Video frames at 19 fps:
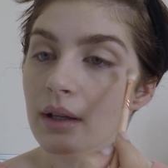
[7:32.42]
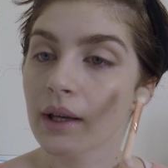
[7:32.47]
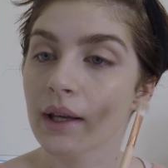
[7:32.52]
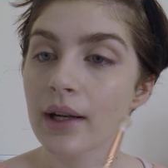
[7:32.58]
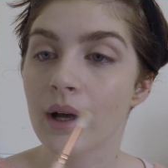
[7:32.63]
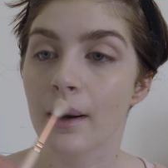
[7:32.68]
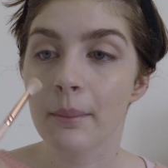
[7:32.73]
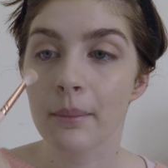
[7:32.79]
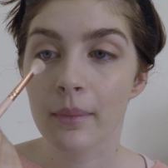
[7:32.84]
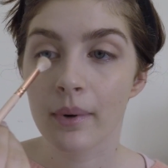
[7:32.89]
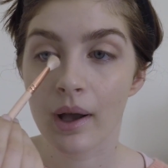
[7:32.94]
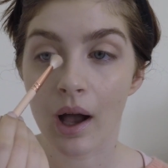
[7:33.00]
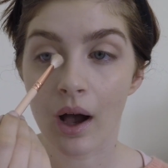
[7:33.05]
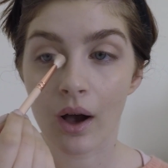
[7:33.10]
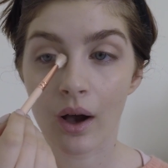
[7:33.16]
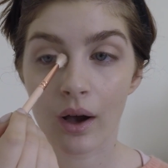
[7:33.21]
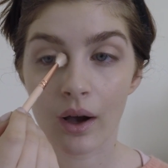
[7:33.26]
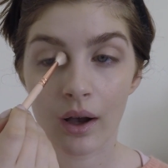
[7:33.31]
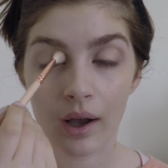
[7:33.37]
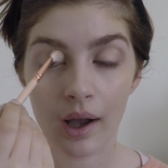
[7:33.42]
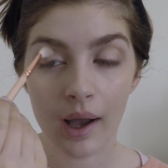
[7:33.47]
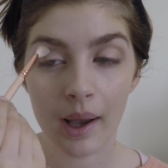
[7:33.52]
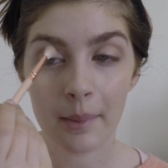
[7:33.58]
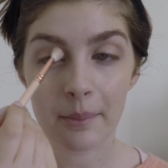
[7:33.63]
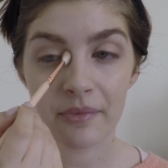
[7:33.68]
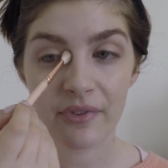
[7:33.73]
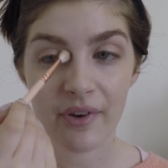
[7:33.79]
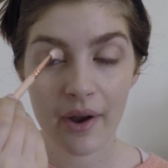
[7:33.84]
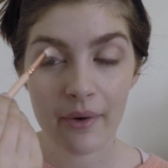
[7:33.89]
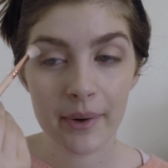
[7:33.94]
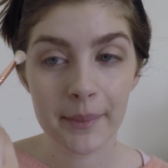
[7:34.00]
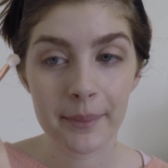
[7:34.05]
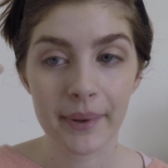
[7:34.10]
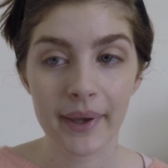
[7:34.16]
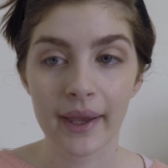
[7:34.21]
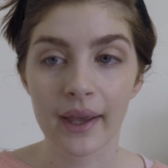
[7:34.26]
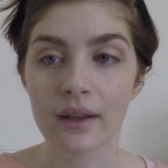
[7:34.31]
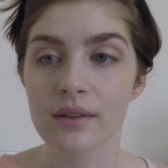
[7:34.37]
And I'm very
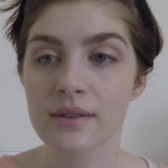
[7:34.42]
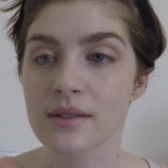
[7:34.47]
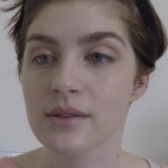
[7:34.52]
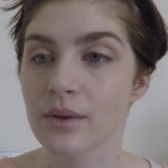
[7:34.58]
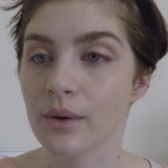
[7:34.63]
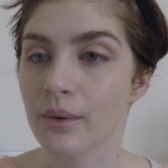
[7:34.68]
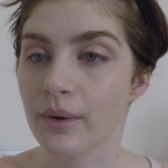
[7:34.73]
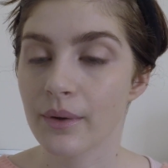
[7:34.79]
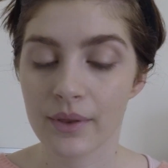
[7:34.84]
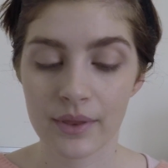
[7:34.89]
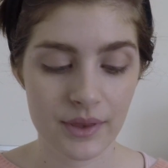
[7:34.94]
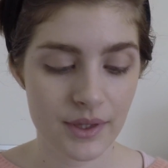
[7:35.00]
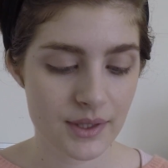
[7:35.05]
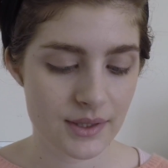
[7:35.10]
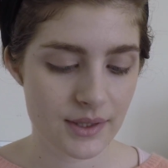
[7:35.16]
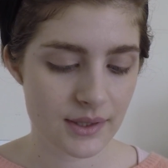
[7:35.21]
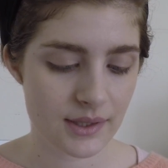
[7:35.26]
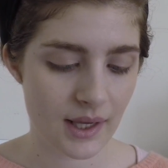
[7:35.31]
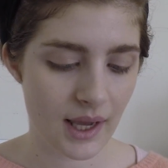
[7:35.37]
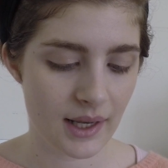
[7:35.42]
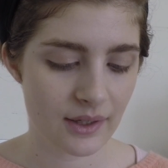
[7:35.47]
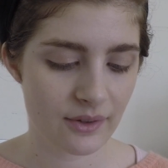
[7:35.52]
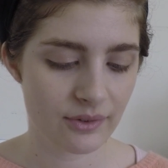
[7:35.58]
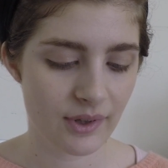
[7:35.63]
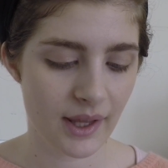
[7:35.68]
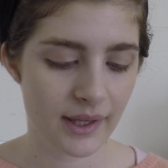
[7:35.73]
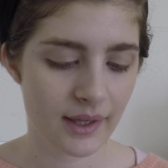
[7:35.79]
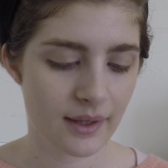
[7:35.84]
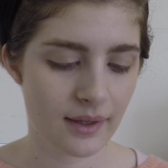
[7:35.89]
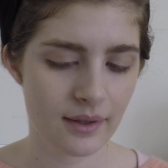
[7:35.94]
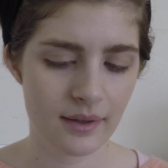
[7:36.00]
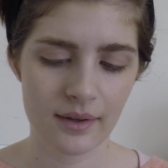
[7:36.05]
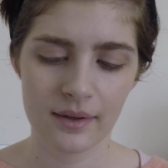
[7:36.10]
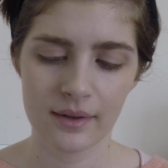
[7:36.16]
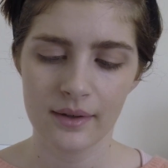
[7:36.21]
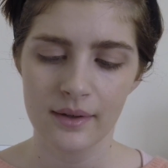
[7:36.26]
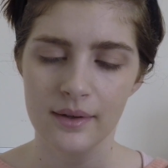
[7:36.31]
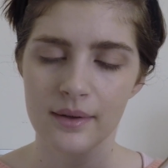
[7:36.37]
pale, so this is kind of like
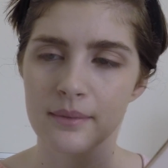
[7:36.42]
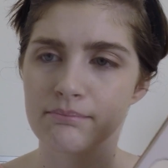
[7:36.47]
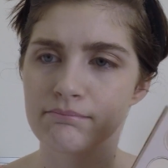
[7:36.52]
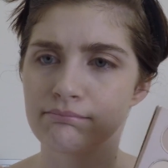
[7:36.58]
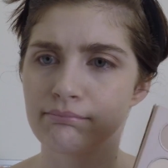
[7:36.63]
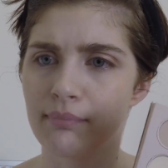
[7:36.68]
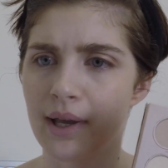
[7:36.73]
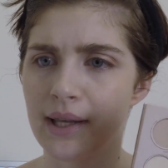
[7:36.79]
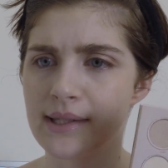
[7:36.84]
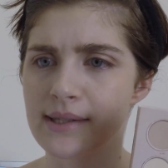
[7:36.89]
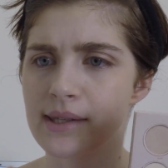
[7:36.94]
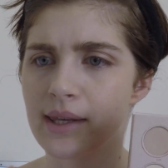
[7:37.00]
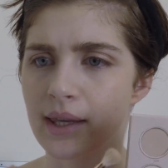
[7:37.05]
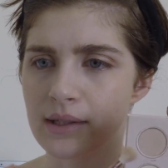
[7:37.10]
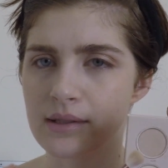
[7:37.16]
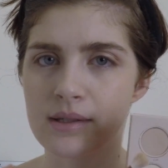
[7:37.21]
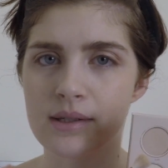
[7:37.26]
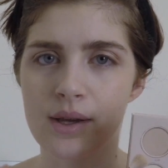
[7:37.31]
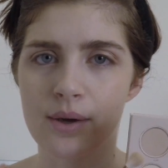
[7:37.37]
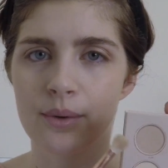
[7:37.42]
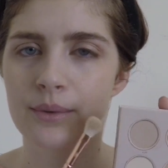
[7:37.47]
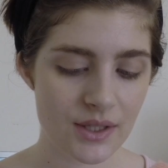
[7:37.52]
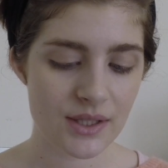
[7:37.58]
my skin tone.